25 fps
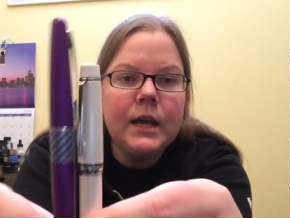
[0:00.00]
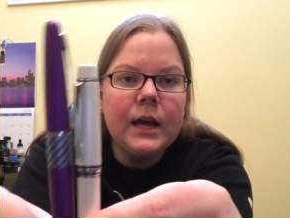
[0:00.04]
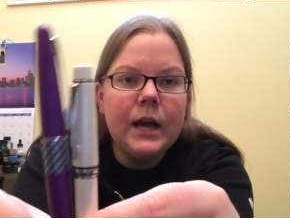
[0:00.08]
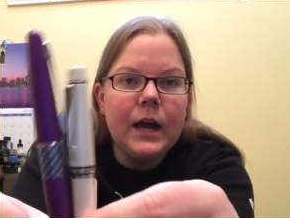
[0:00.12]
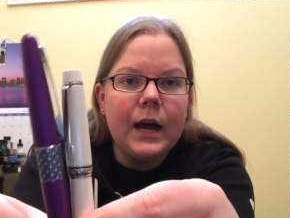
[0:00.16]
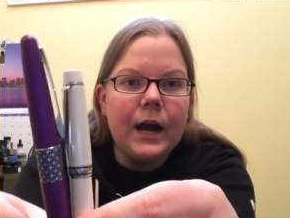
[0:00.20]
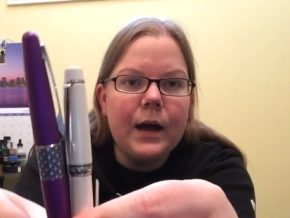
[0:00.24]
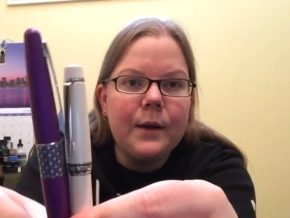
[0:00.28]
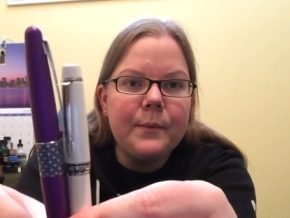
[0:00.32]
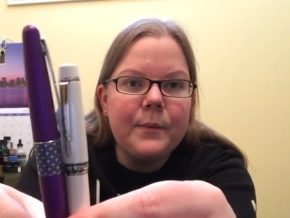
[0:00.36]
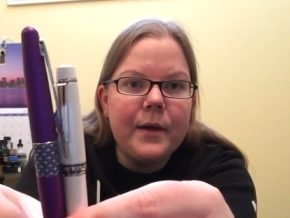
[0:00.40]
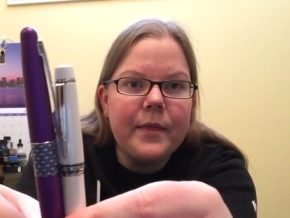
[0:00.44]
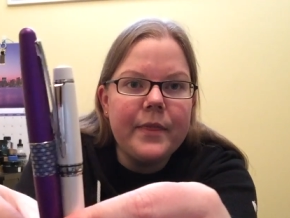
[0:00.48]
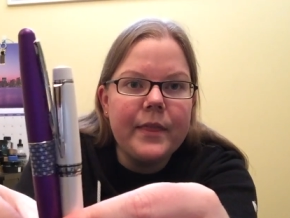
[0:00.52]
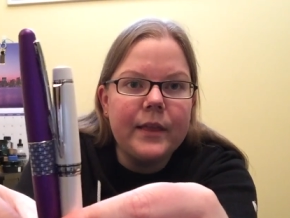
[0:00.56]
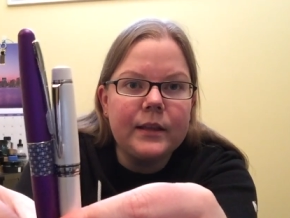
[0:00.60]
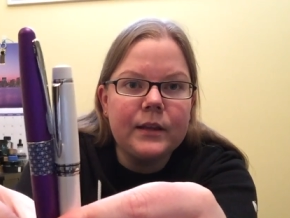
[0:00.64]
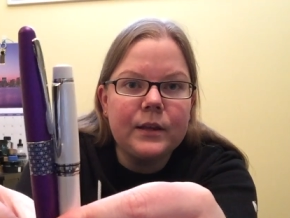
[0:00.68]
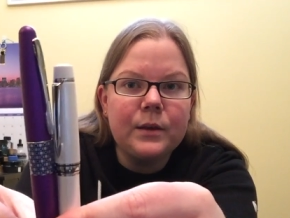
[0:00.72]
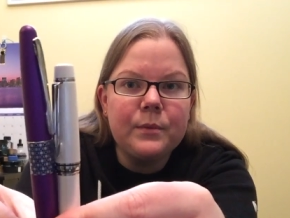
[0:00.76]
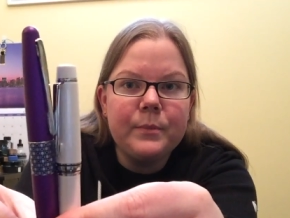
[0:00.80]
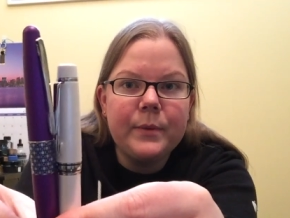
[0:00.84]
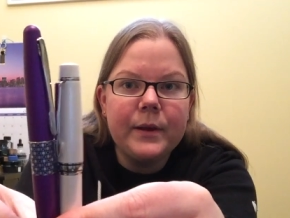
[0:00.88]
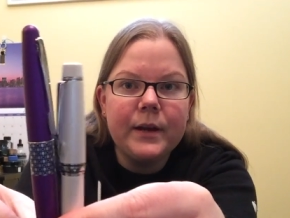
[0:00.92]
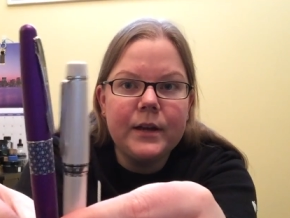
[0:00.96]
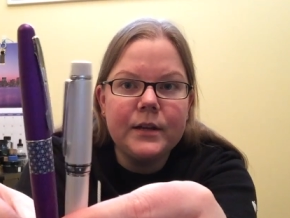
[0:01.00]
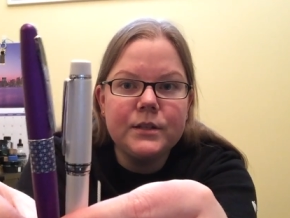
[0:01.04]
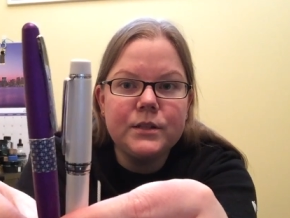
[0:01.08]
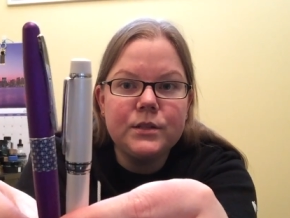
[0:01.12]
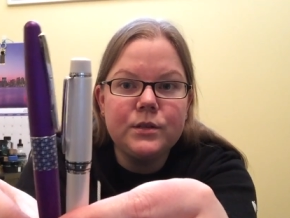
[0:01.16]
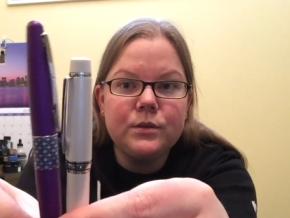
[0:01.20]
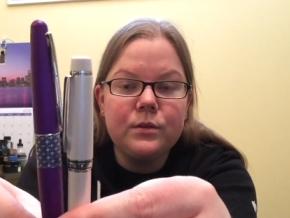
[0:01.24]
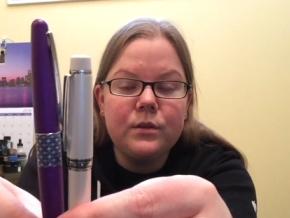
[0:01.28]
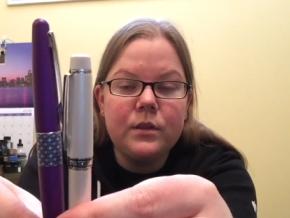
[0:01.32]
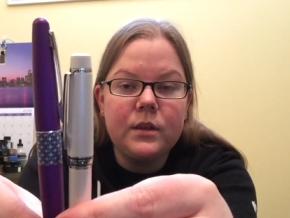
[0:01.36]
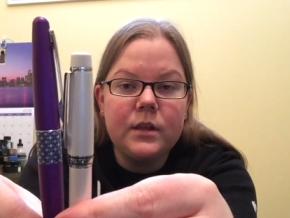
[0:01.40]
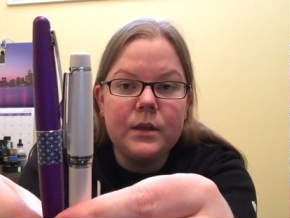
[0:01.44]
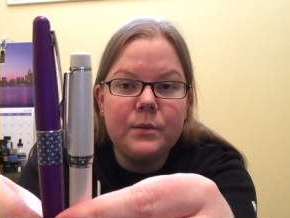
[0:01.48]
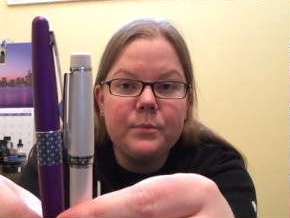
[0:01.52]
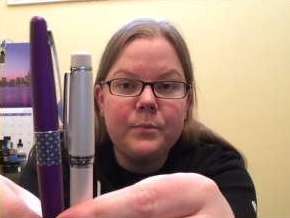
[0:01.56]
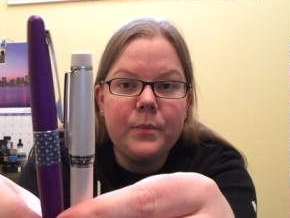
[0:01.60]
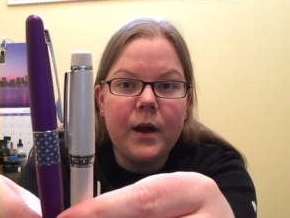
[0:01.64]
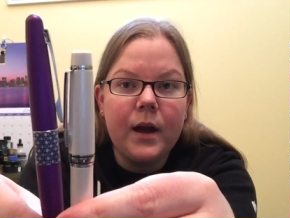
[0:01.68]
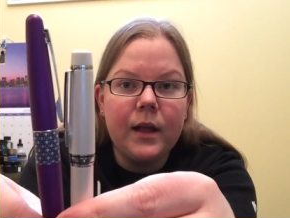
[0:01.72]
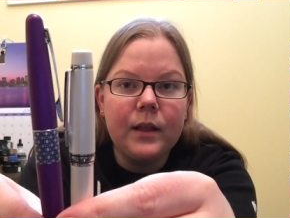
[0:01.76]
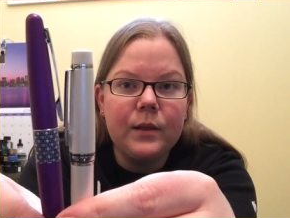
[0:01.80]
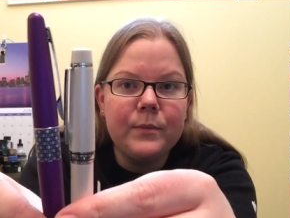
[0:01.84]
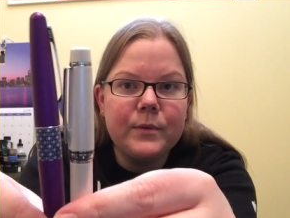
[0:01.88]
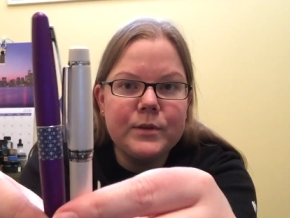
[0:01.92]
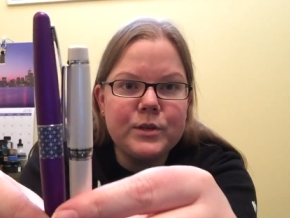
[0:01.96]
Um, and then compared to the
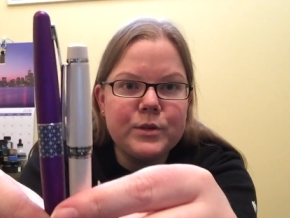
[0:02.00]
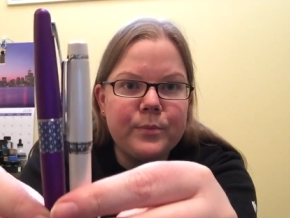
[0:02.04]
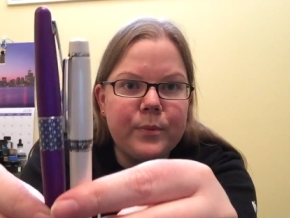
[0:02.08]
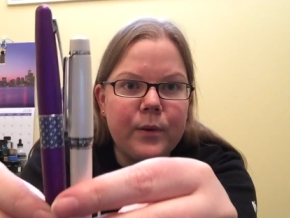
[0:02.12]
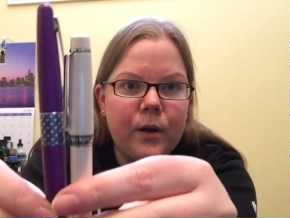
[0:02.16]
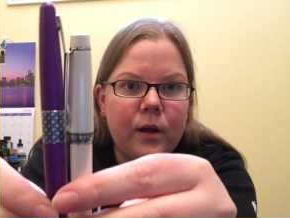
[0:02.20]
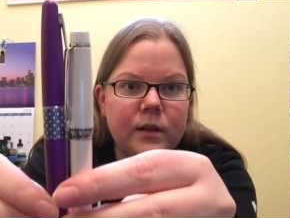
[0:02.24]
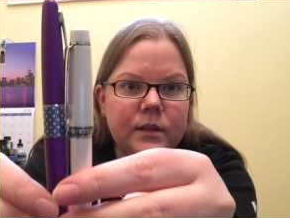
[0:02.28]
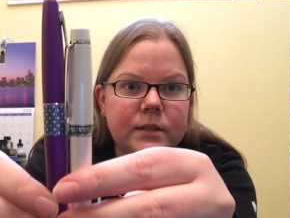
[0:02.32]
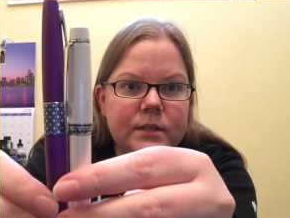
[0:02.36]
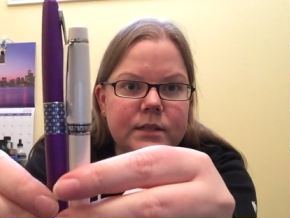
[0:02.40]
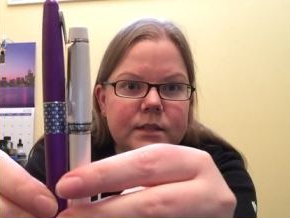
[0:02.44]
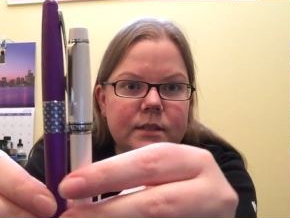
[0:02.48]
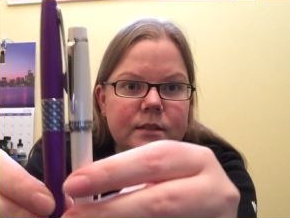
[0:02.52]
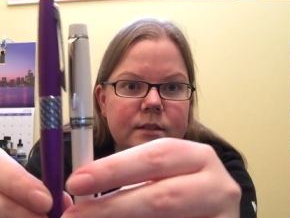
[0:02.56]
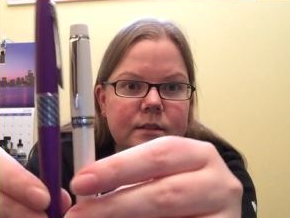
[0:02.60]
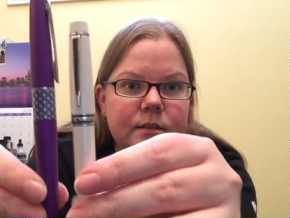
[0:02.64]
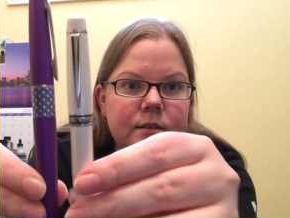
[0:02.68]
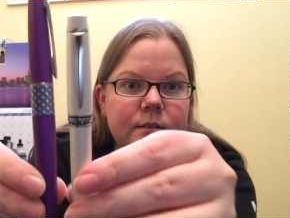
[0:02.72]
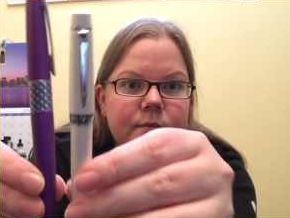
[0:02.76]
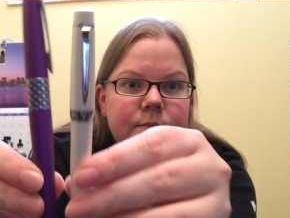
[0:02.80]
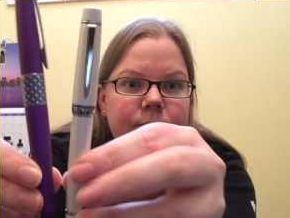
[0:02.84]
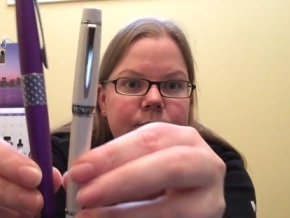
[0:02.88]
Pilot Metropolitan,